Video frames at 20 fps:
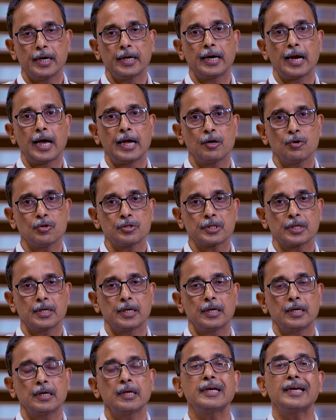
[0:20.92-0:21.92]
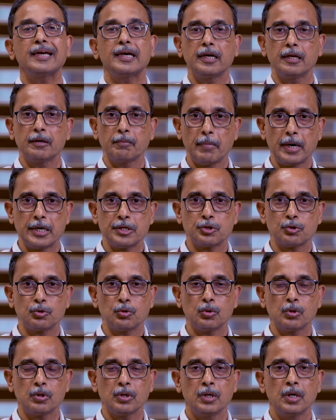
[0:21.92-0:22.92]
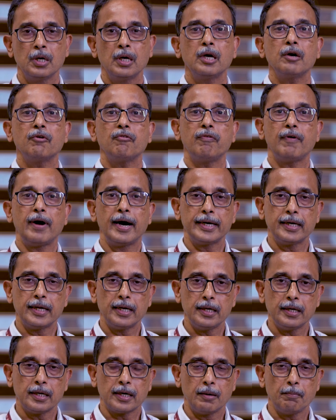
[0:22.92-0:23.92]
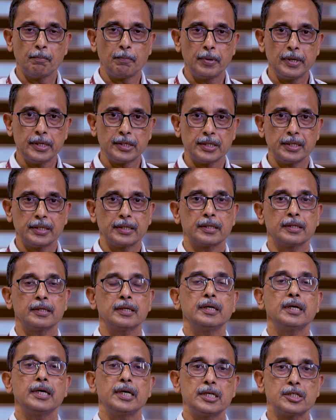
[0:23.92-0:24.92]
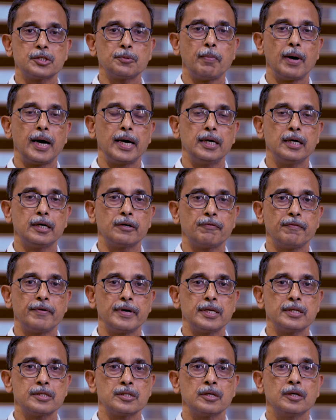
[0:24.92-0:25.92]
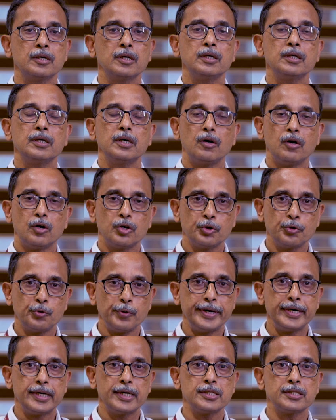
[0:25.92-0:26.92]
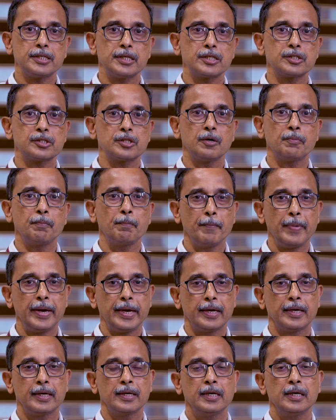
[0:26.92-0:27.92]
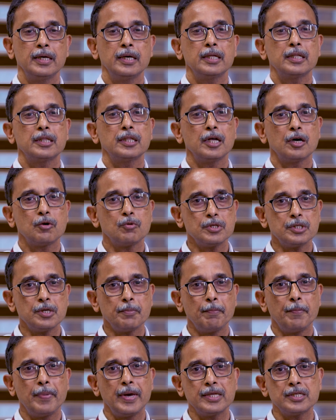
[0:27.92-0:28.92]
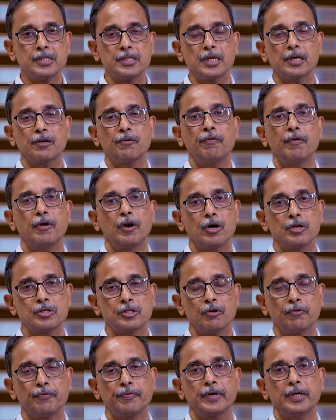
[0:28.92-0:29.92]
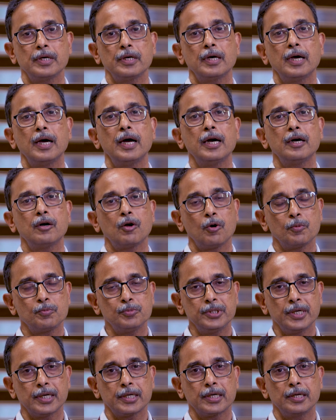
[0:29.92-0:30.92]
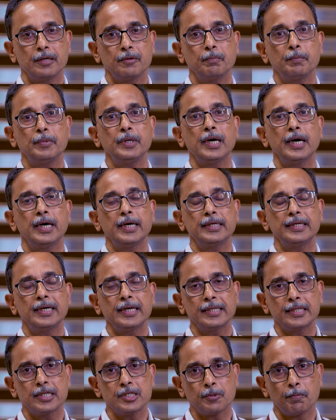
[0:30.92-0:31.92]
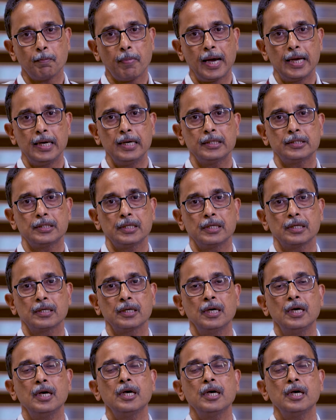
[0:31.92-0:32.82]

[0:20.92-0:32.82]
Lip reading: and nano scale in Mysore, finally completing its pilot phase on 26th of May. There was a basic philosophy and objective behind this piloting,